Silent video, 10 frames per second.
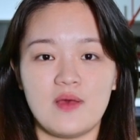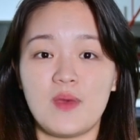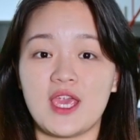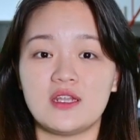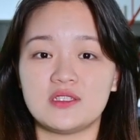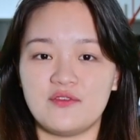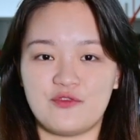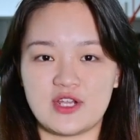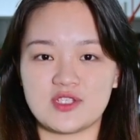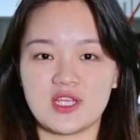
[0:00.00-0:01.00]
making a
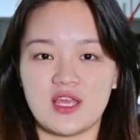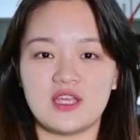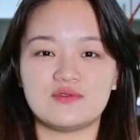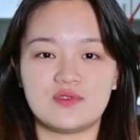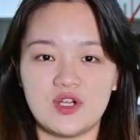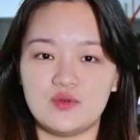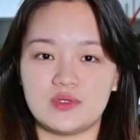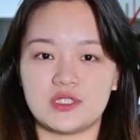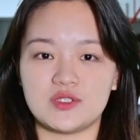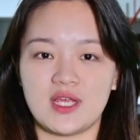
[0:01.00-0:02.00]
difference in
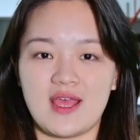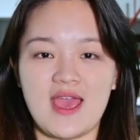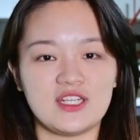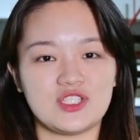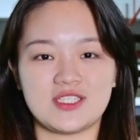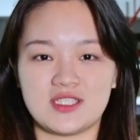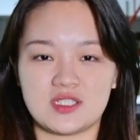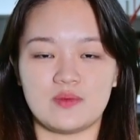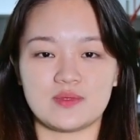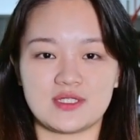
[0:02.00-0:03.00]
real-world energy
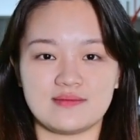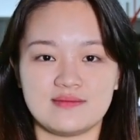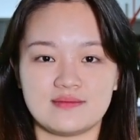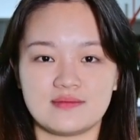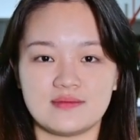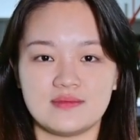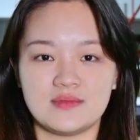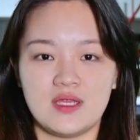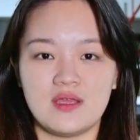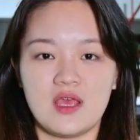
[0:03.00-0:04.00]
systems.
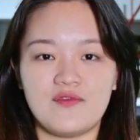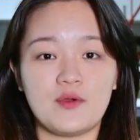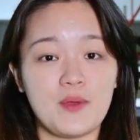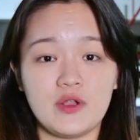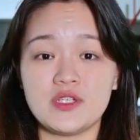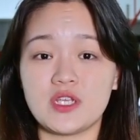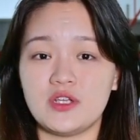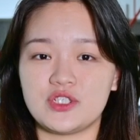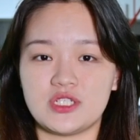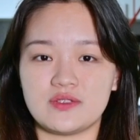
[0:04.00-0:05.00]
If you're building
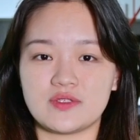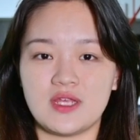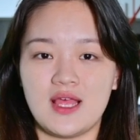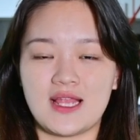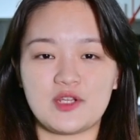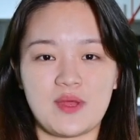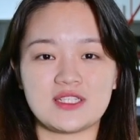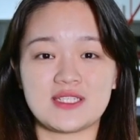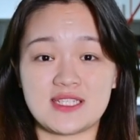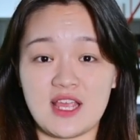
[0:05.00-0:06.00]
solutions that
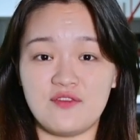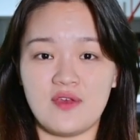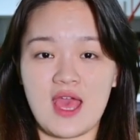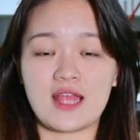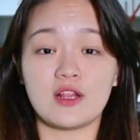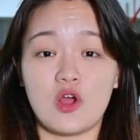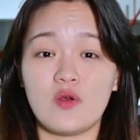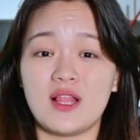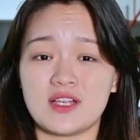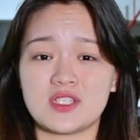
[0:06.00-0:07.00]
demand safe and
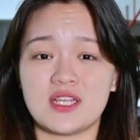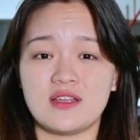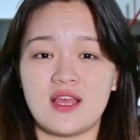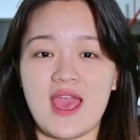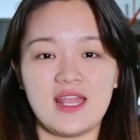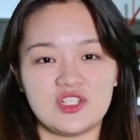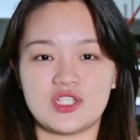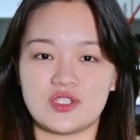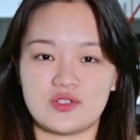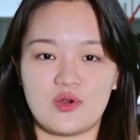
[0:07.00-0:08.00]
long-lasting
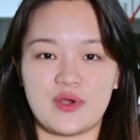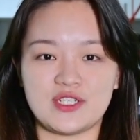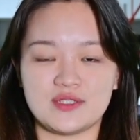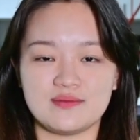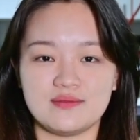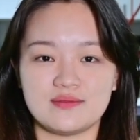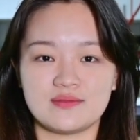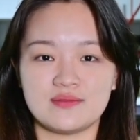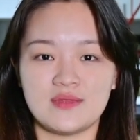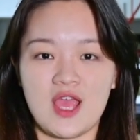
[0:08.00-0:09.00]
energy storage,
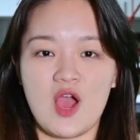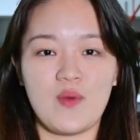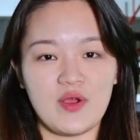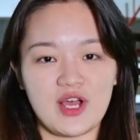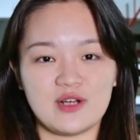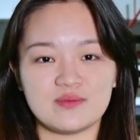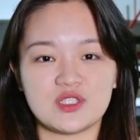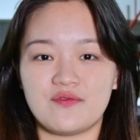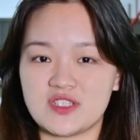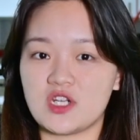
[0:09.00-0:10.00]
welcome
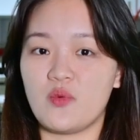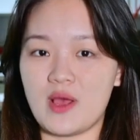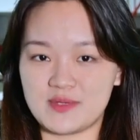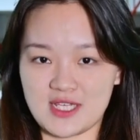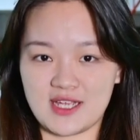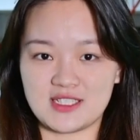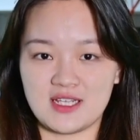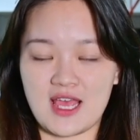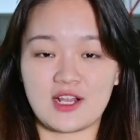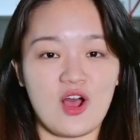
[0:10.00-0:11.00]
to visit our website
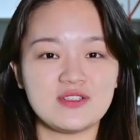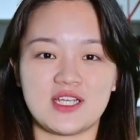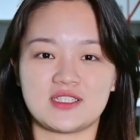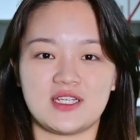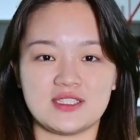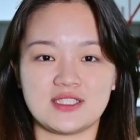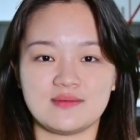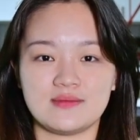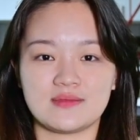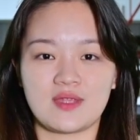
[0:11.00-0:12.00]
and contact us.
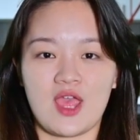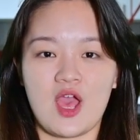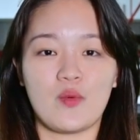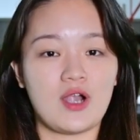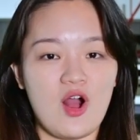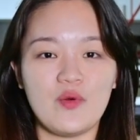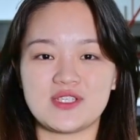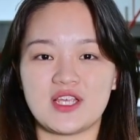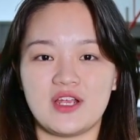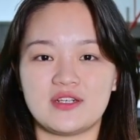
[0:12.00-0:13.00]
We're
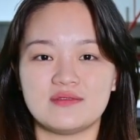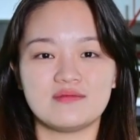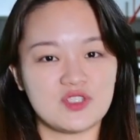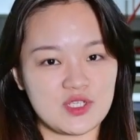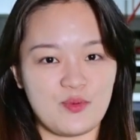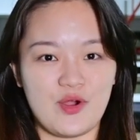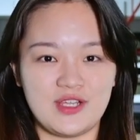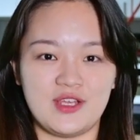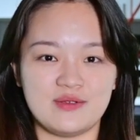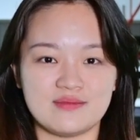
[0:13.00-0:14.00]
always here to support
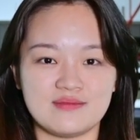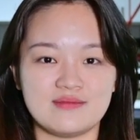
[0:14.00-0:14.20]
you.